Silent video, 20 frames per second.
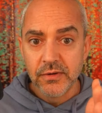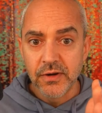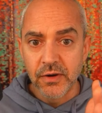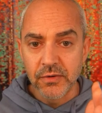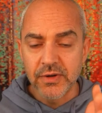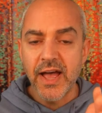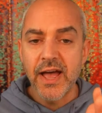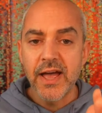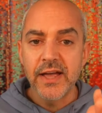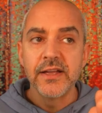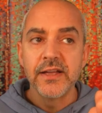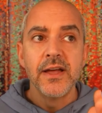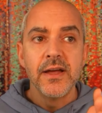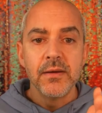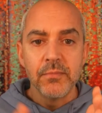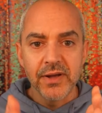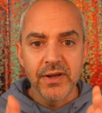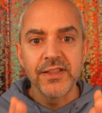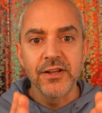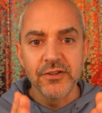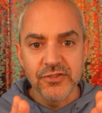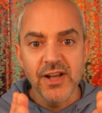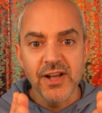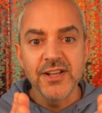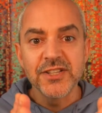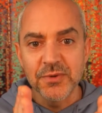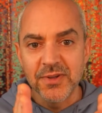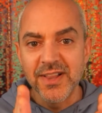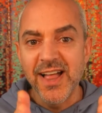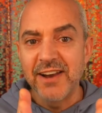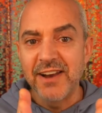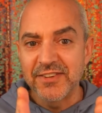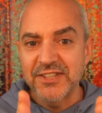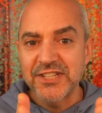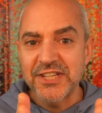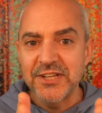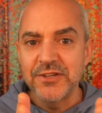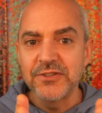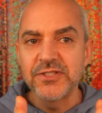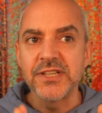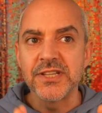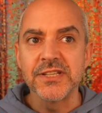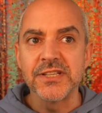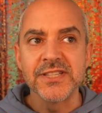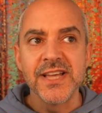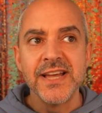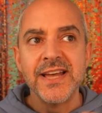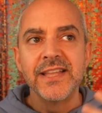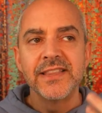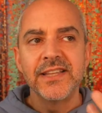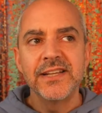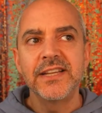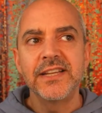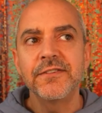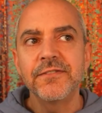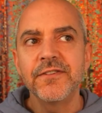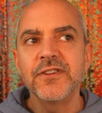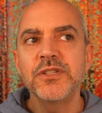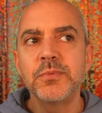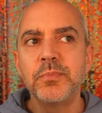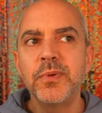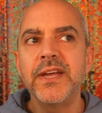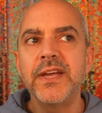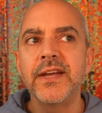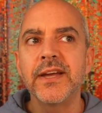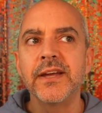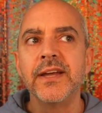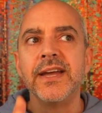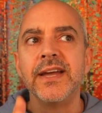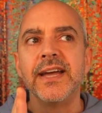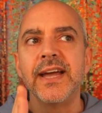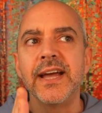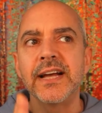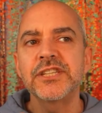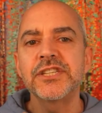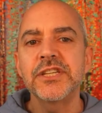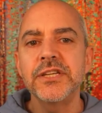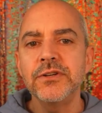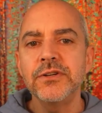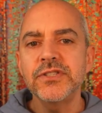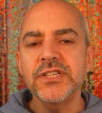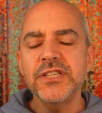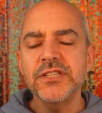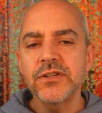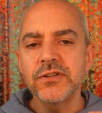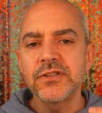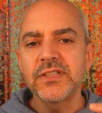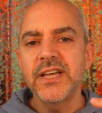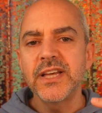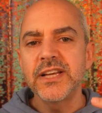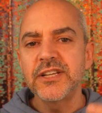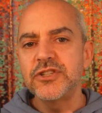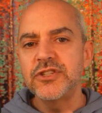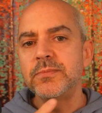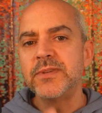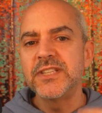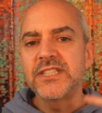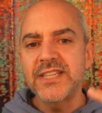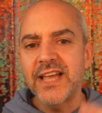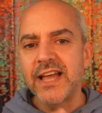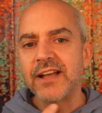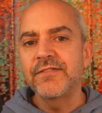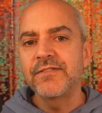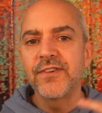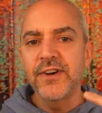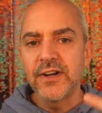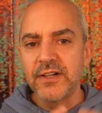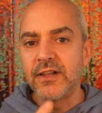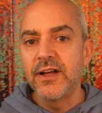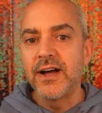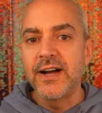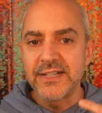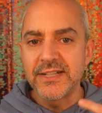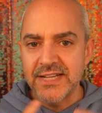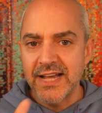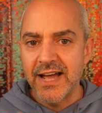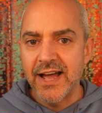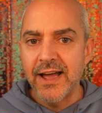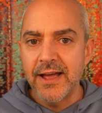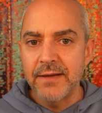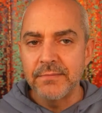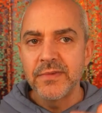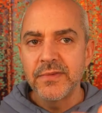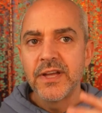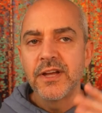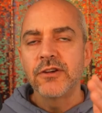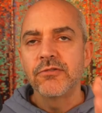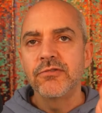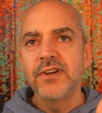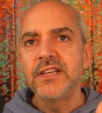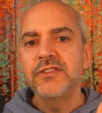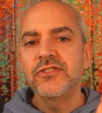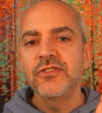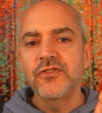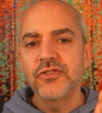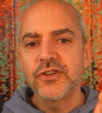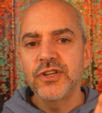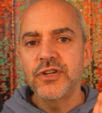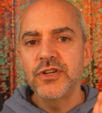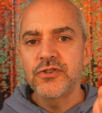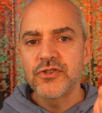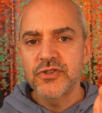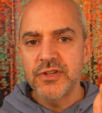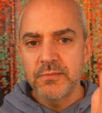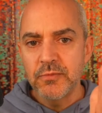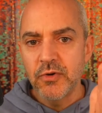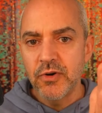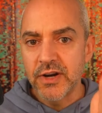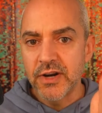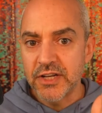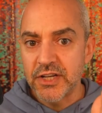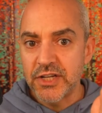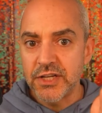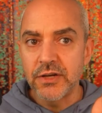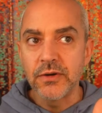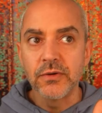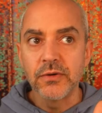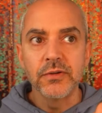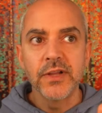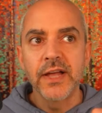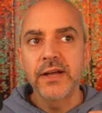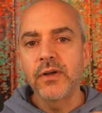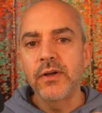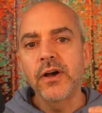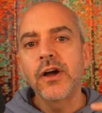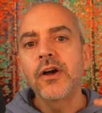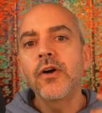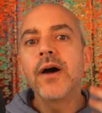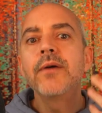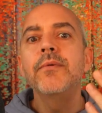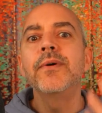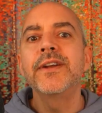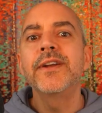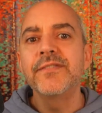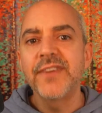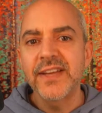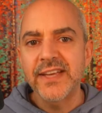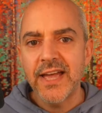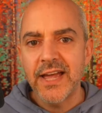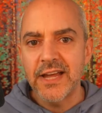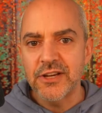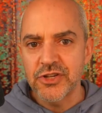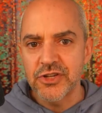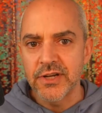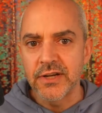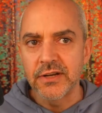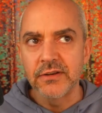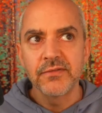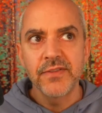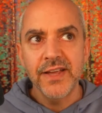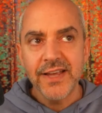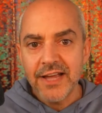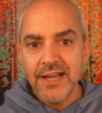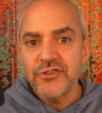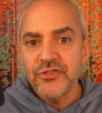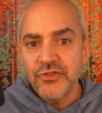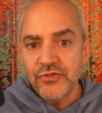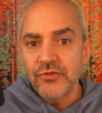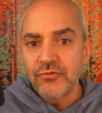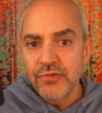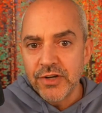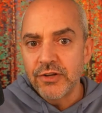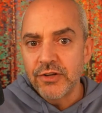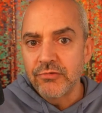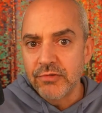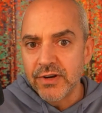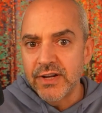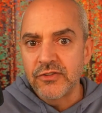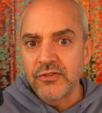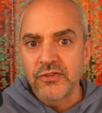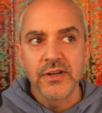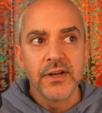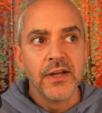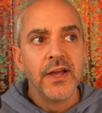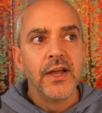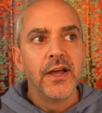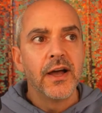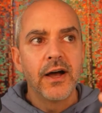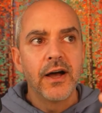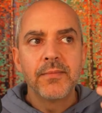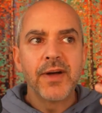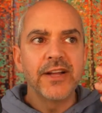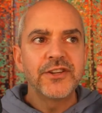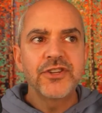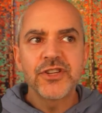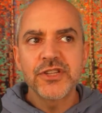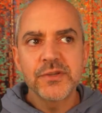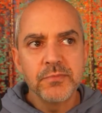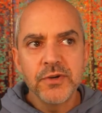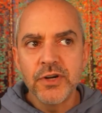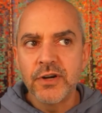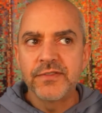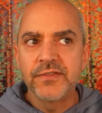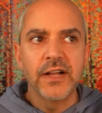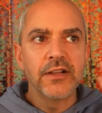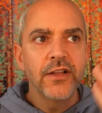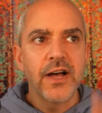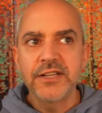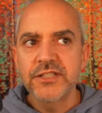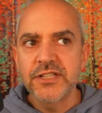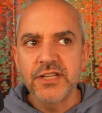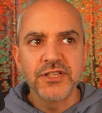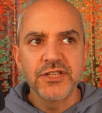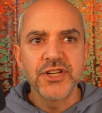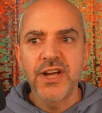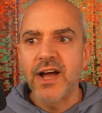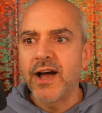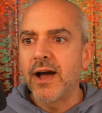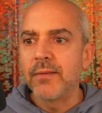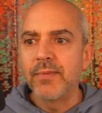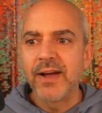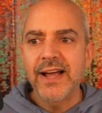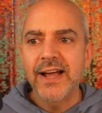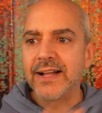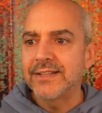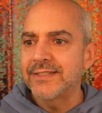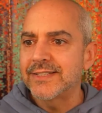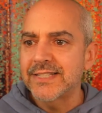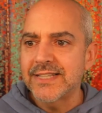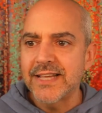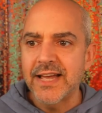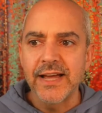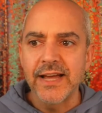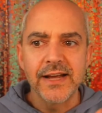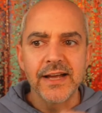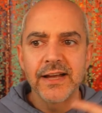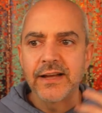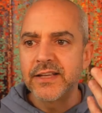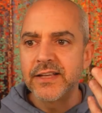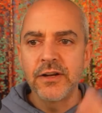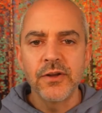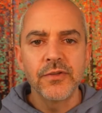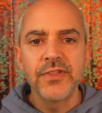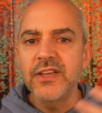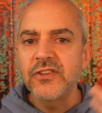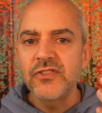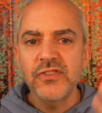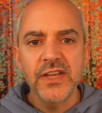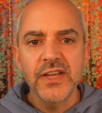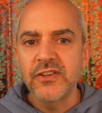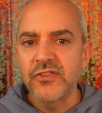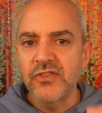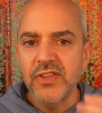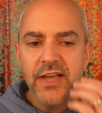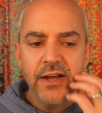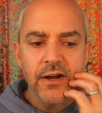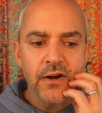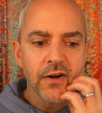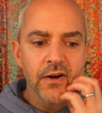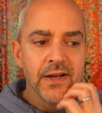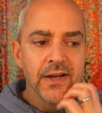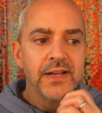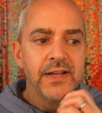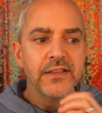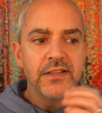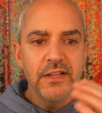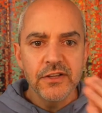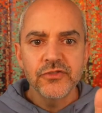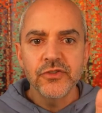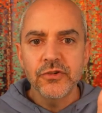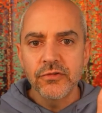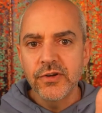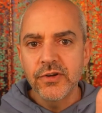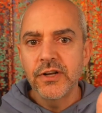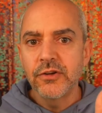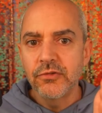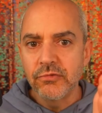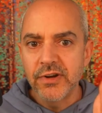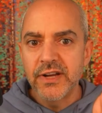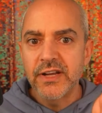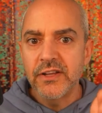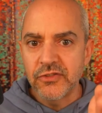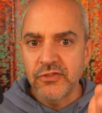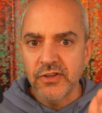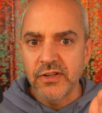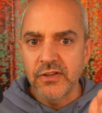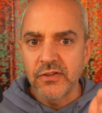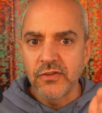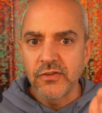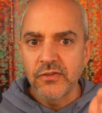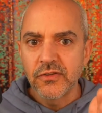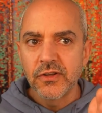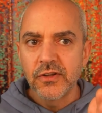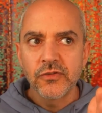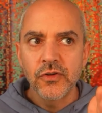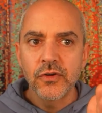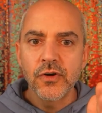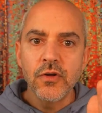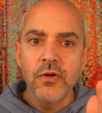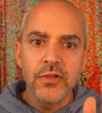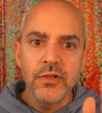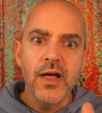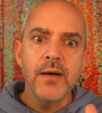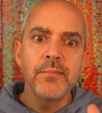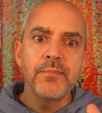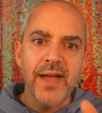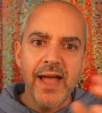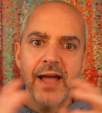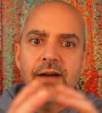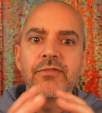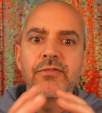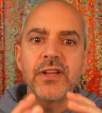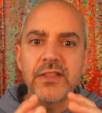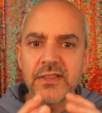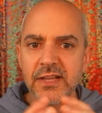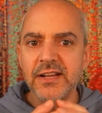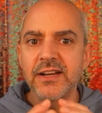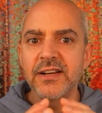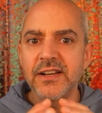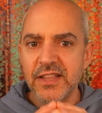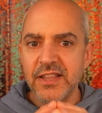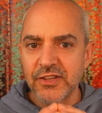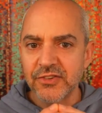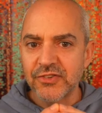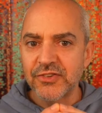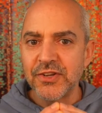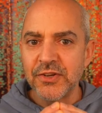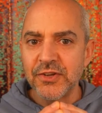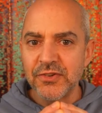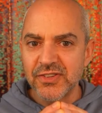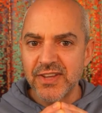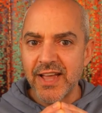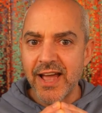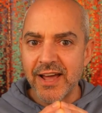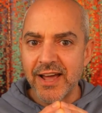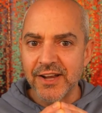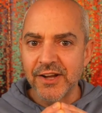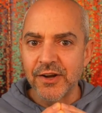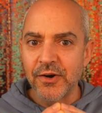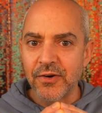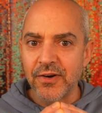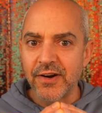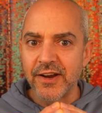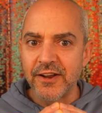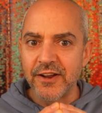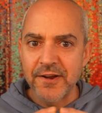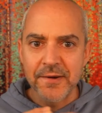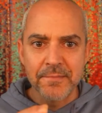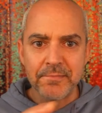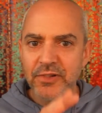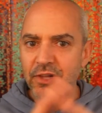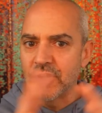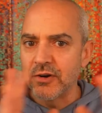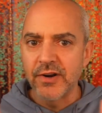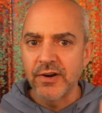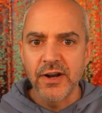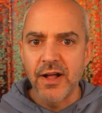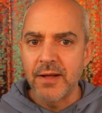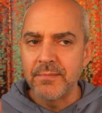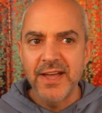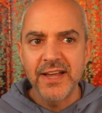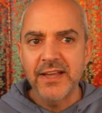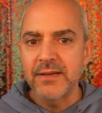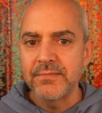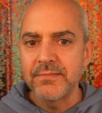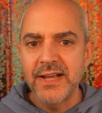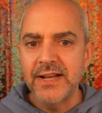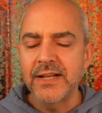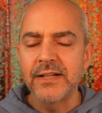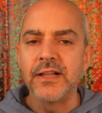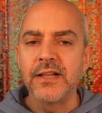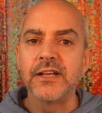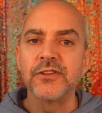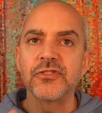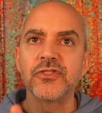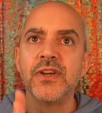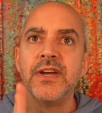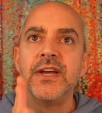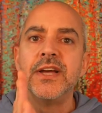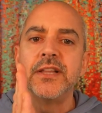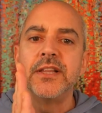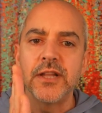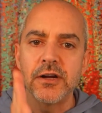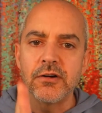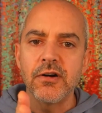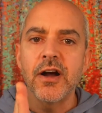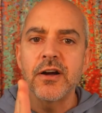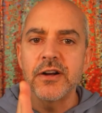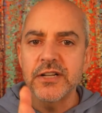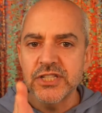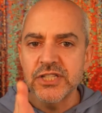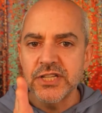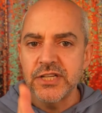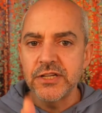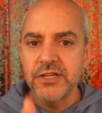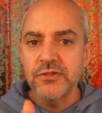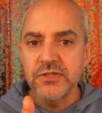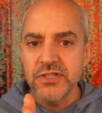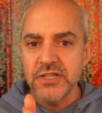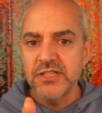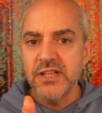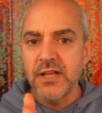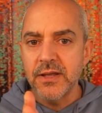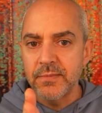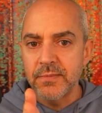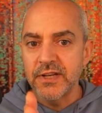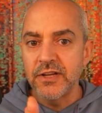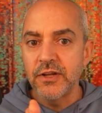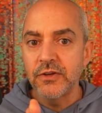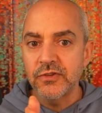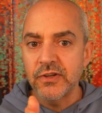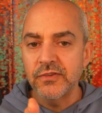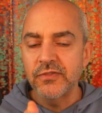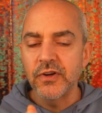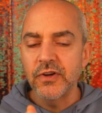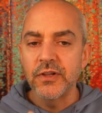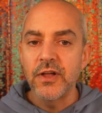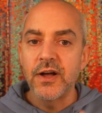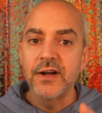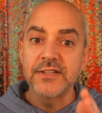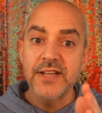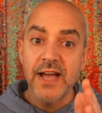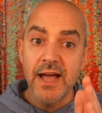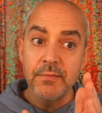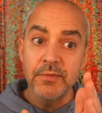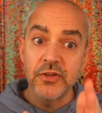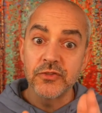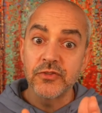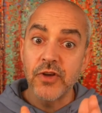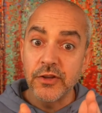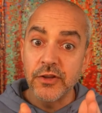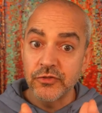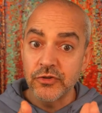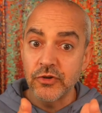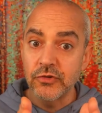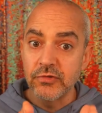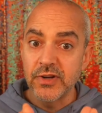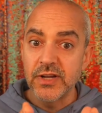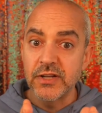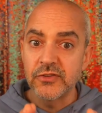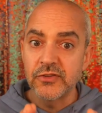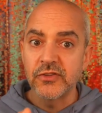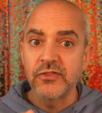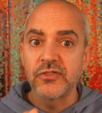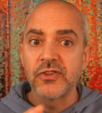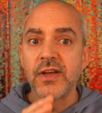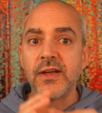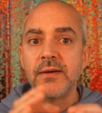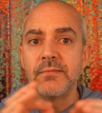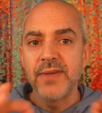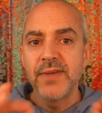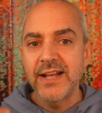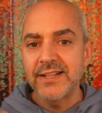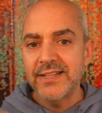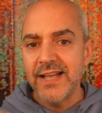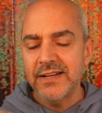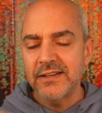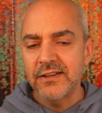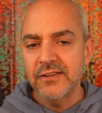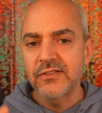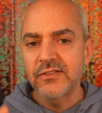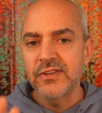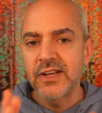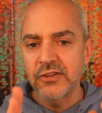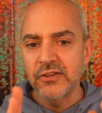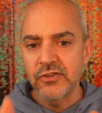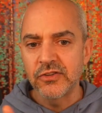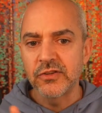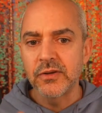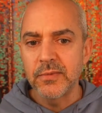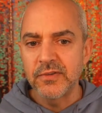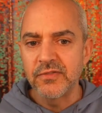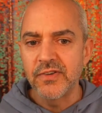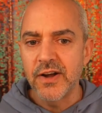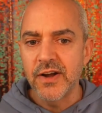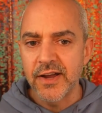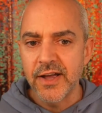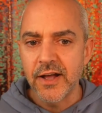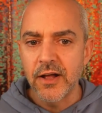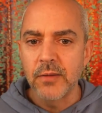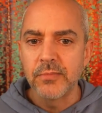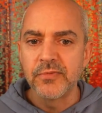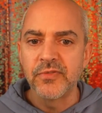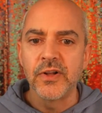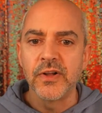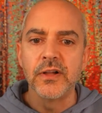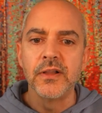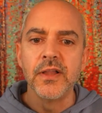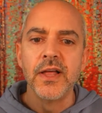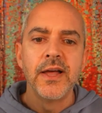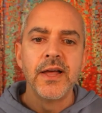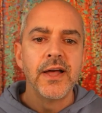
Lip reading: Okay. But there's also a lot of excuses. The difference being excuses are things you've been saying for a long time. Reasons are usually more acute. Like, well, I went on vacation. Vacation is a real reason. I just moved. I lost a job. I got sick. You know, these things here, these are real reasons. So don't lump everything into the excuse category or you blur it all, make it meaningless. There are excuses that you've been using for a long time. And there's also reasons. Make that distinction. It's going to be very helpful.